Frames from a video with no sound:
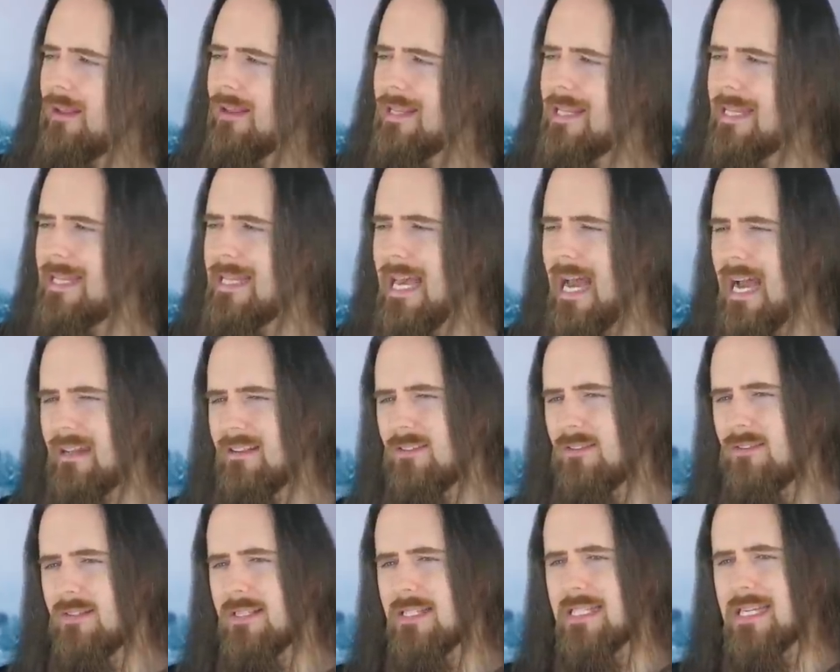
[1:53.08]

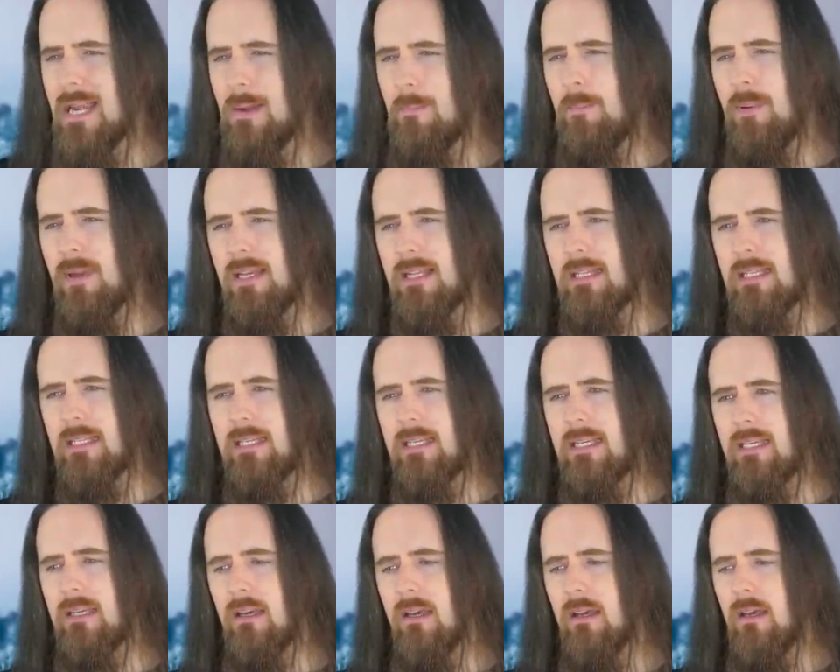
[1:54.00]
That's
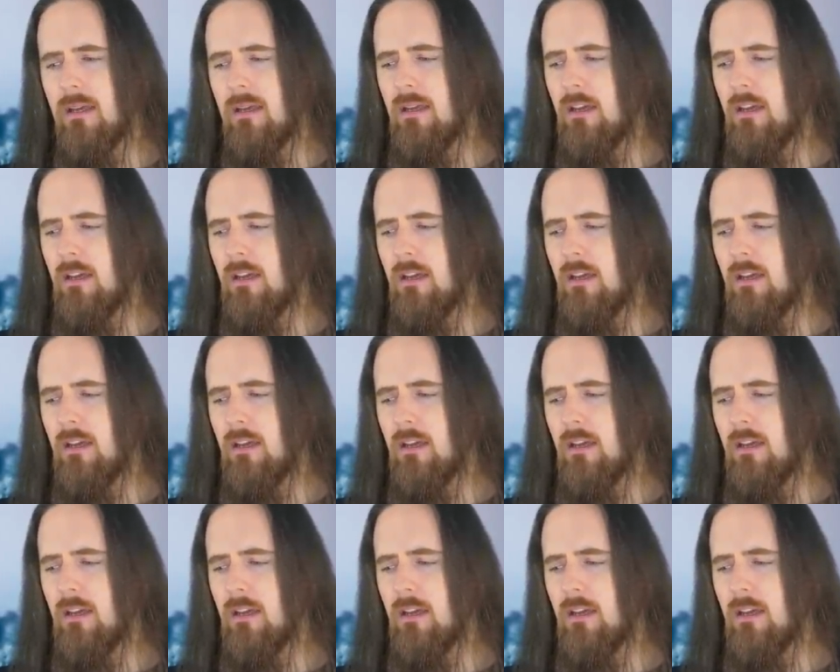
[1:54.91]
typically